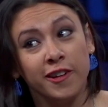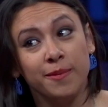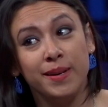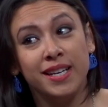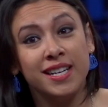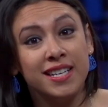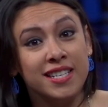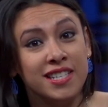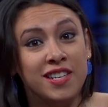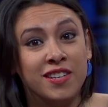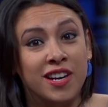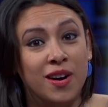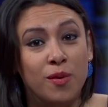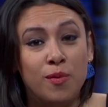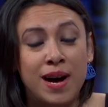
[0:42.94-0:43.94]
because you
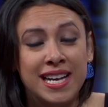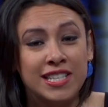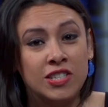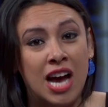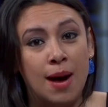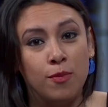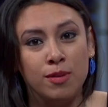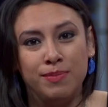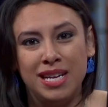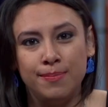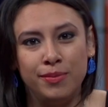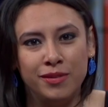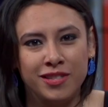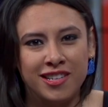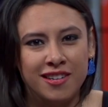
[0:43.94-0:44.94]
know why stop when
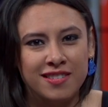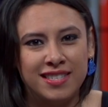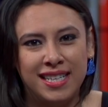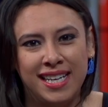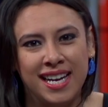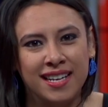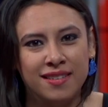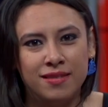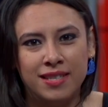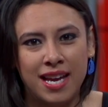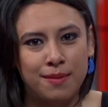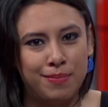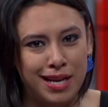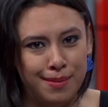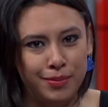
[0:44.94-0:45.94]
people start seeing
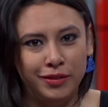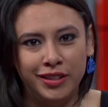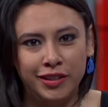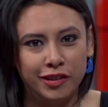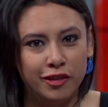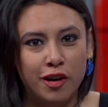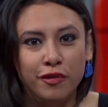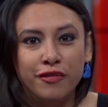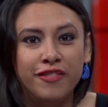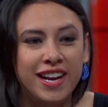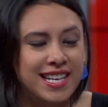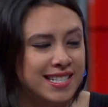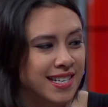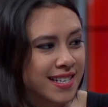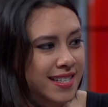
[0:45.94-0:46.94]
dead people in their own
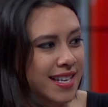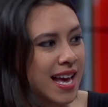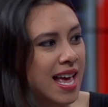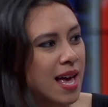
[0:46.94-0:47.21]
faces?